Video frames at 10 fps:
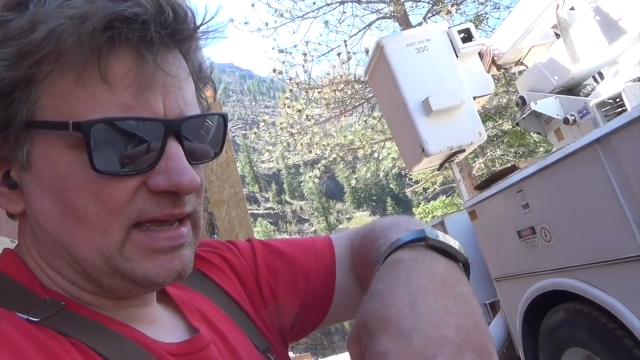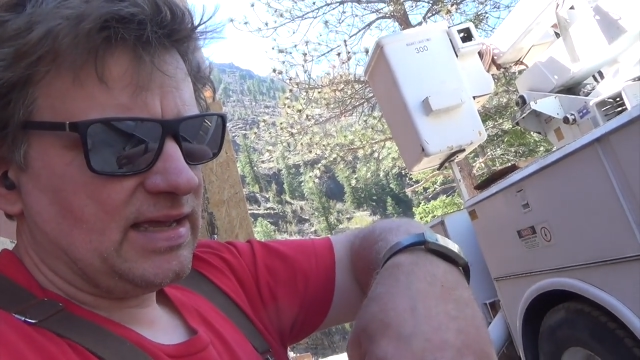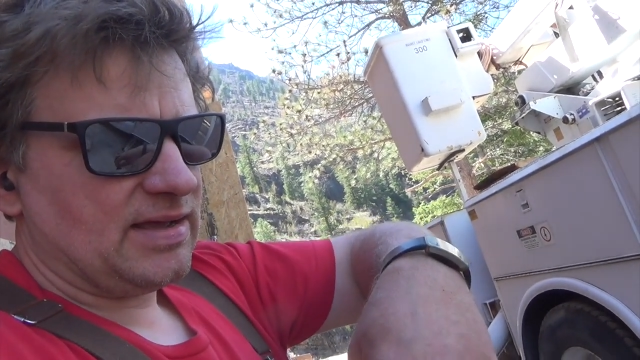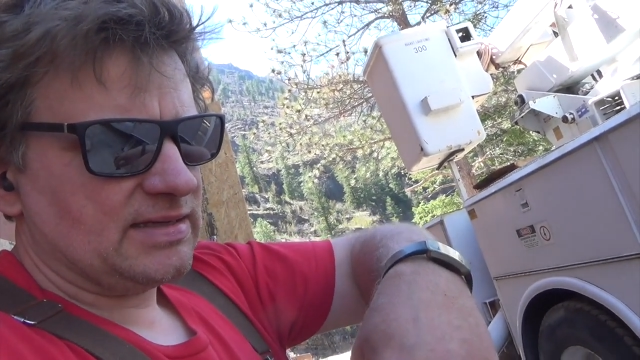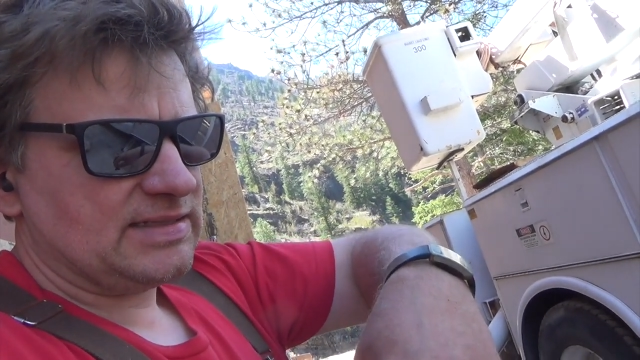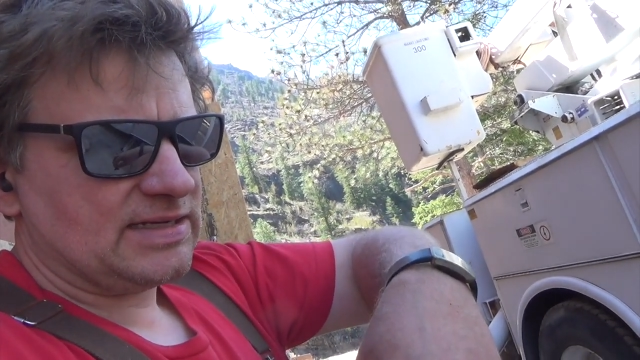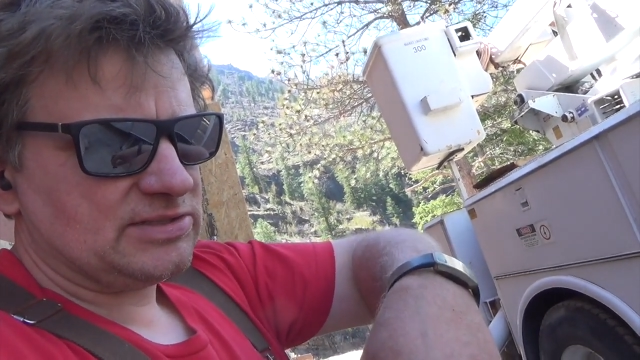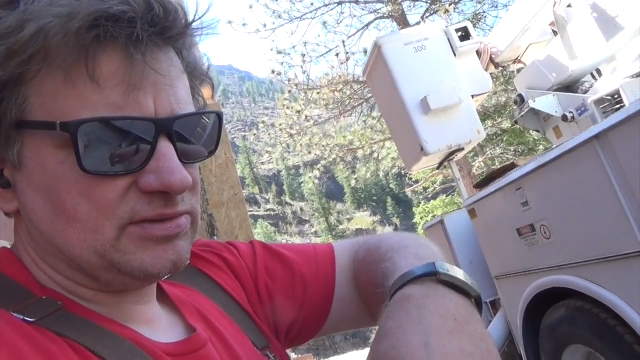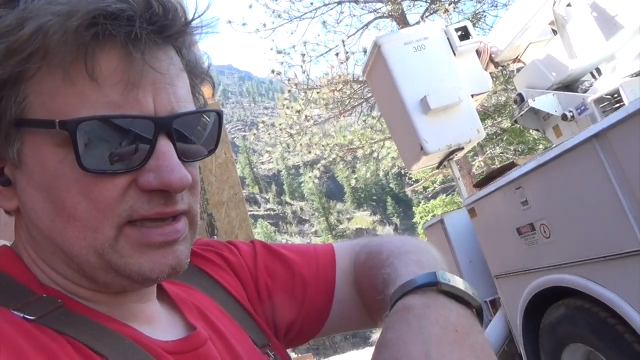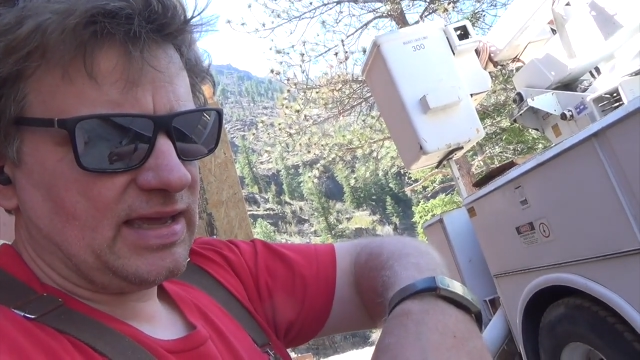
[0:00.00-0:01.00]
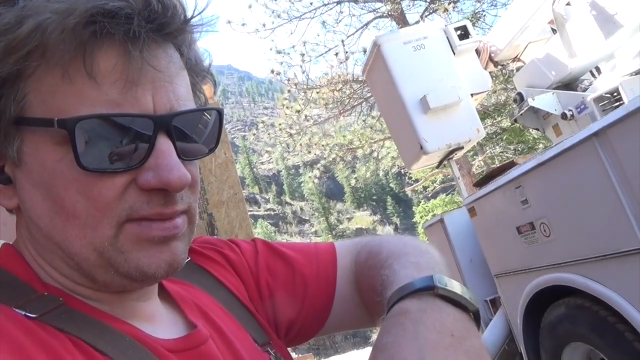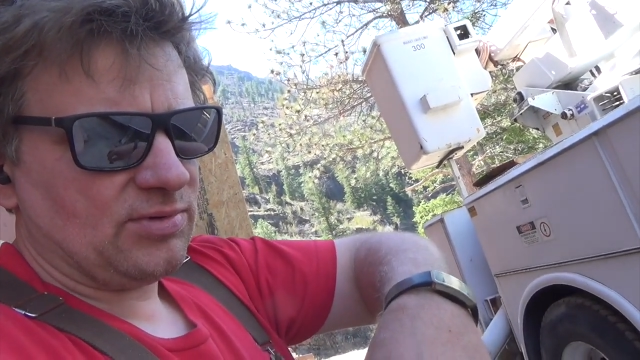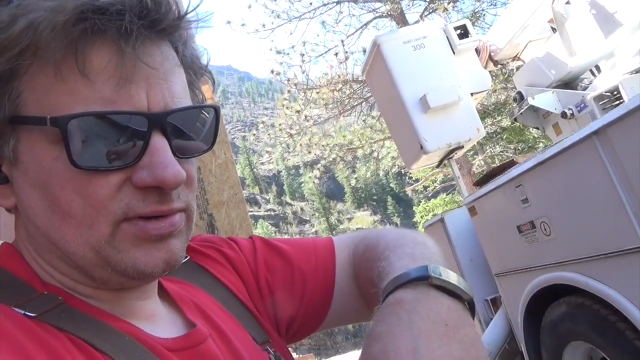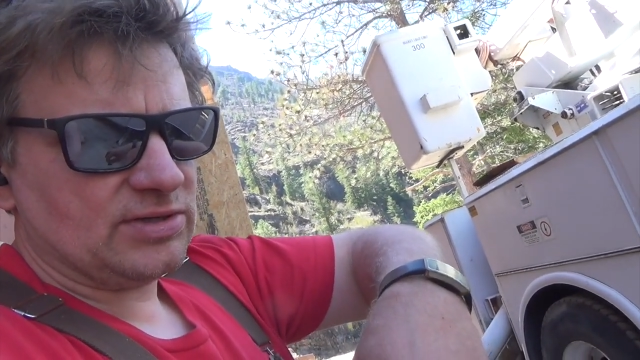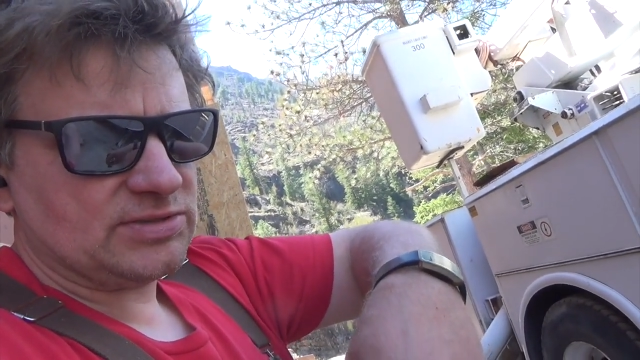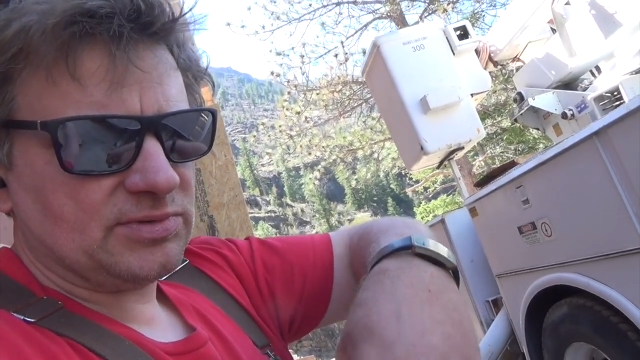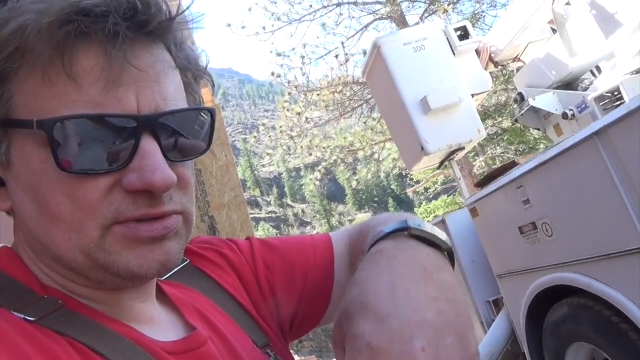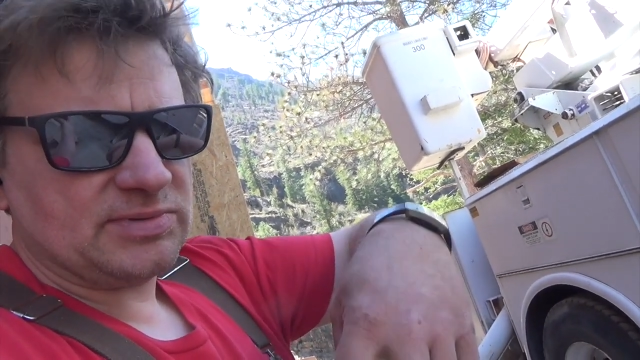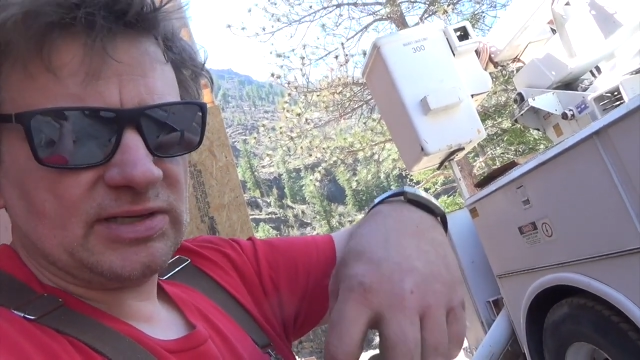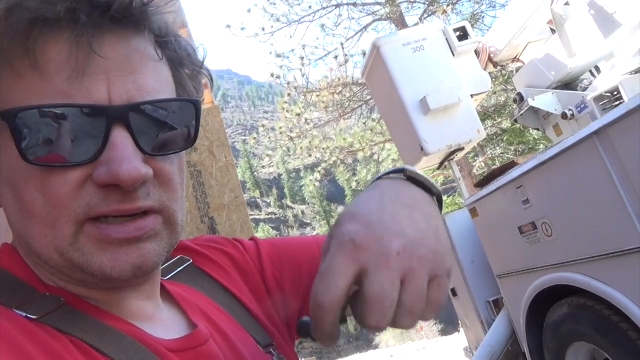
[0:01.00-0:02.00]
attached to a cable, and you're
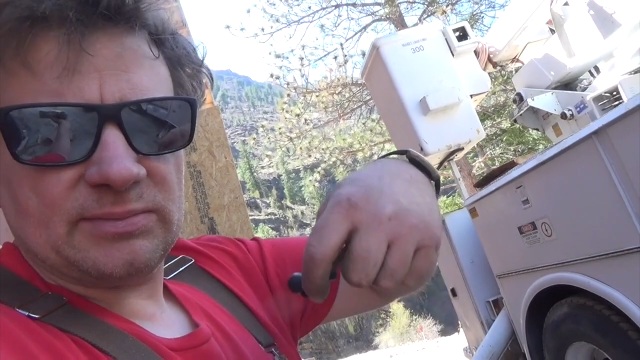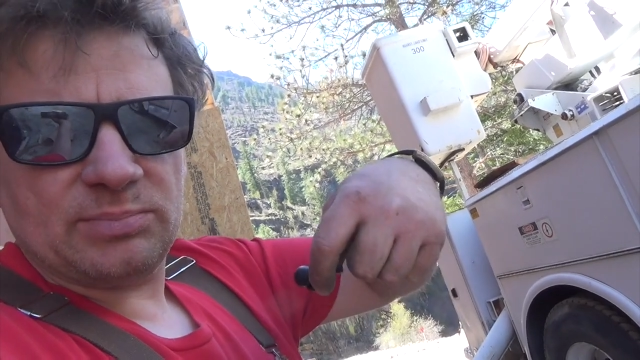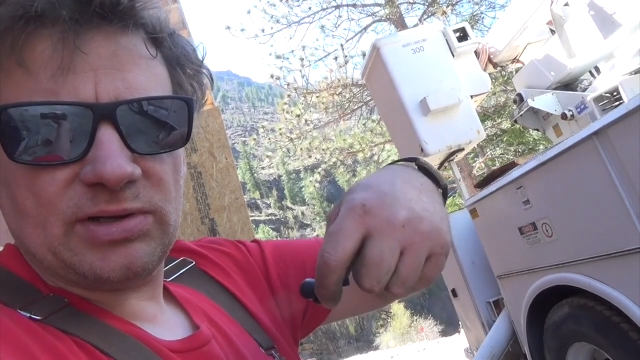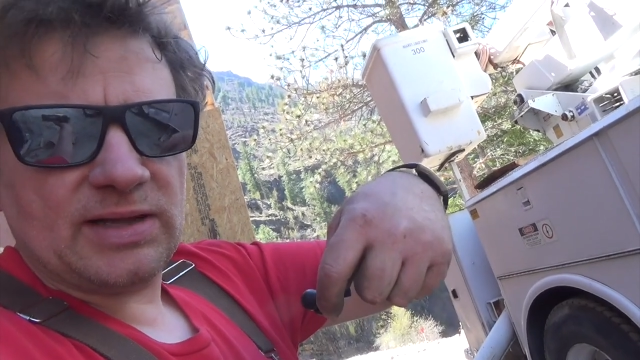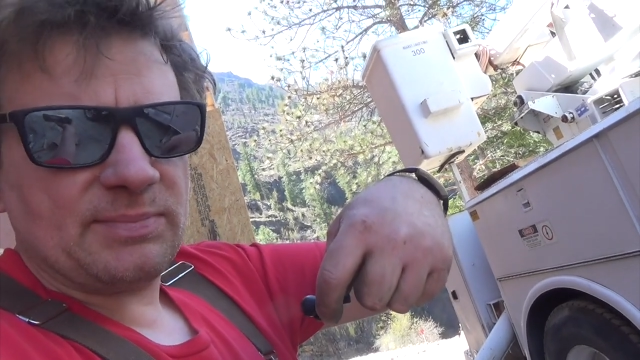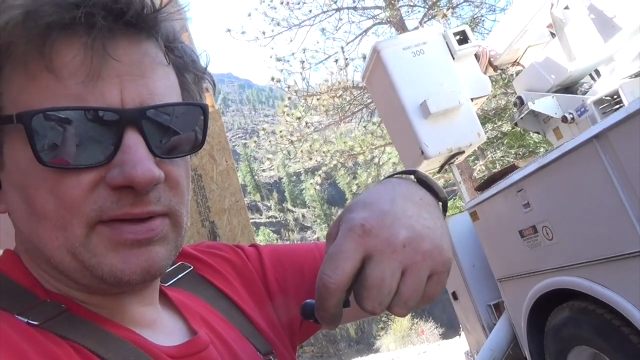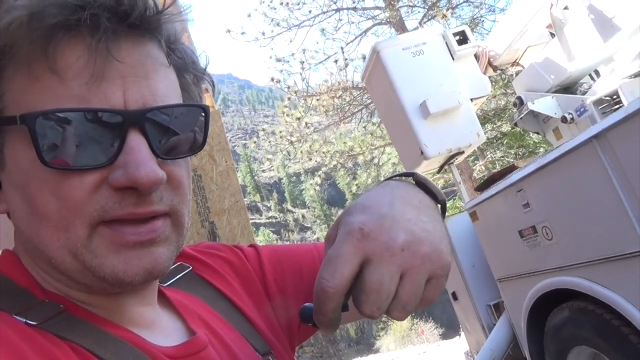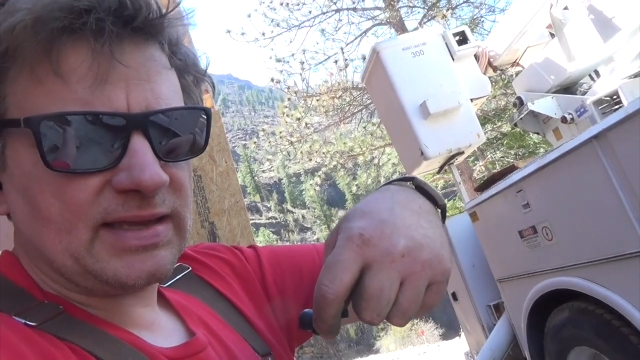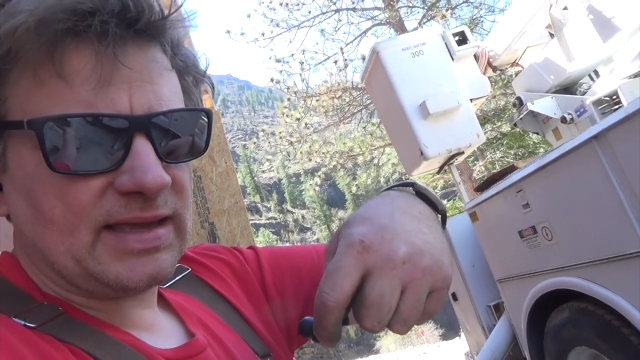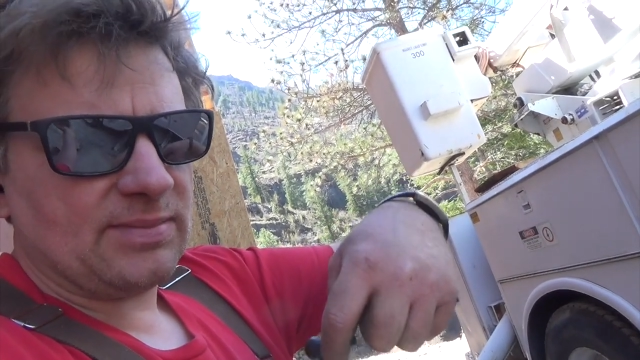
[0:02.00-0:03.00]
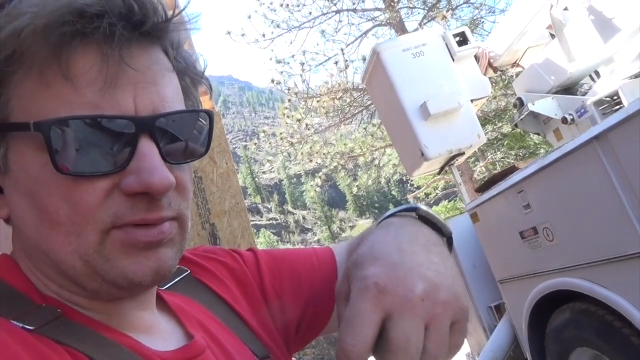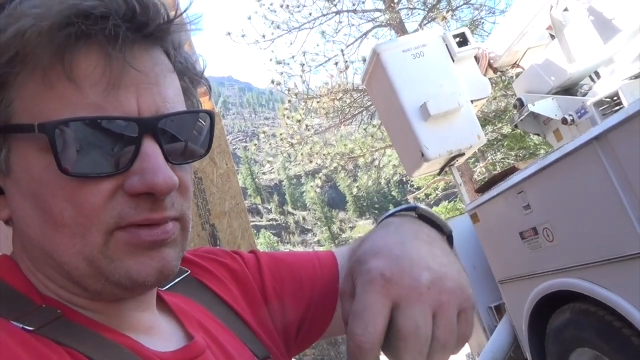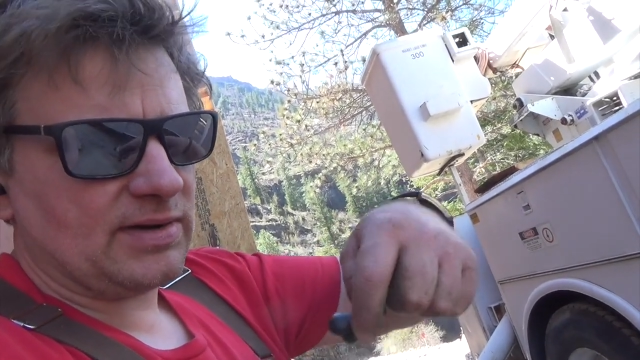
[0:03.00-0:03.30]
supposed to be able to pull up on the cable,